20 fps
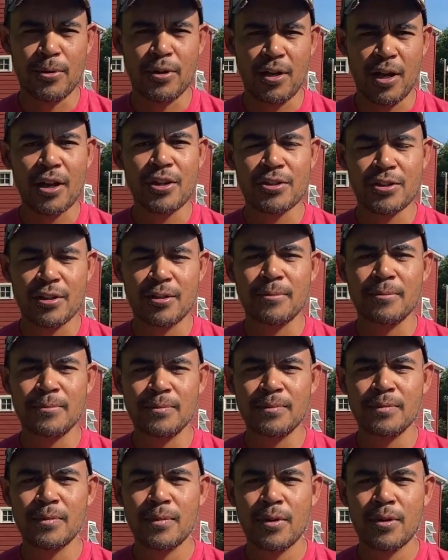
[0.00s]
production.
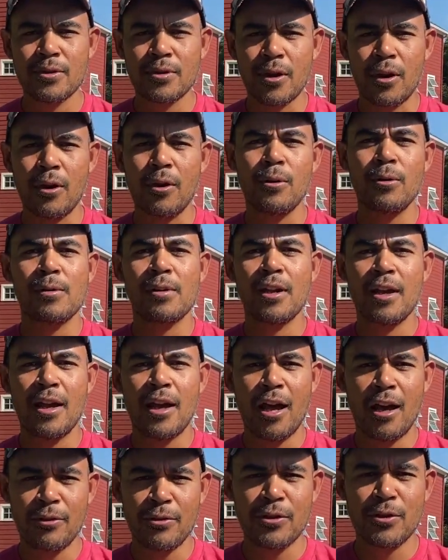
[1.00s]
So
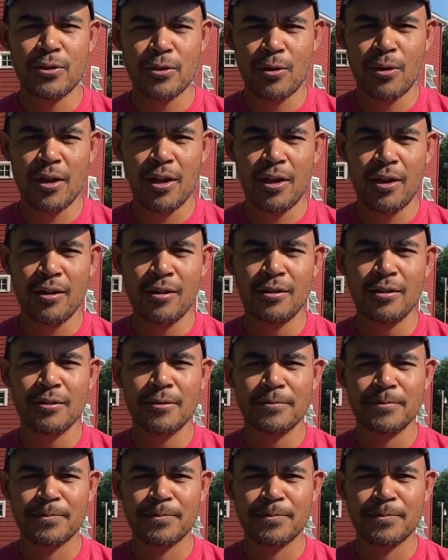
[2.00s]
healthy soil,